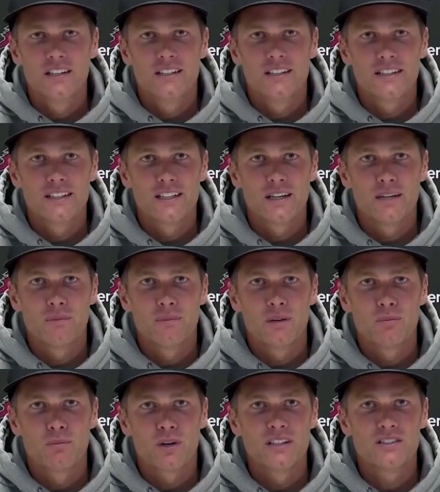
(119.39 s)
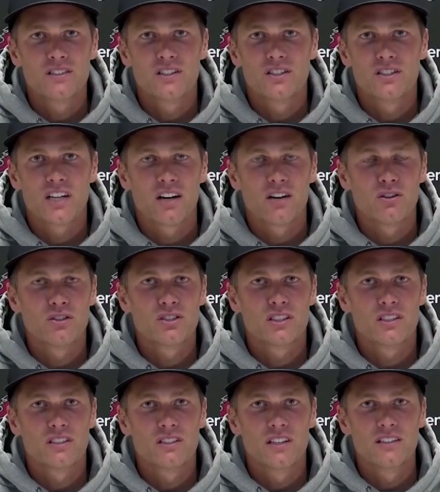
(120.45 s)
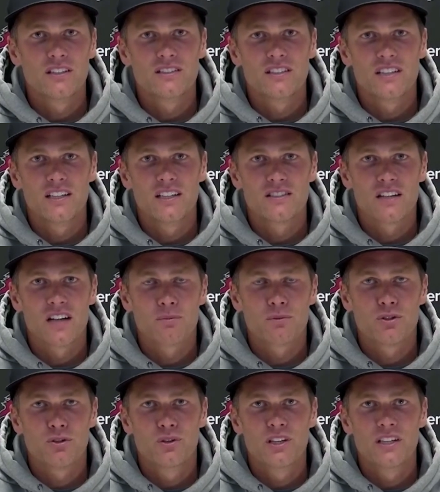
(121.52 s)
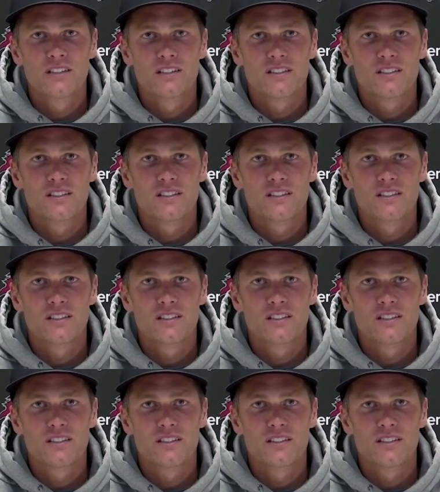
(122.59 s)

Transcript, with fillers: um, embrace the challenge and, and see it as an opportunity to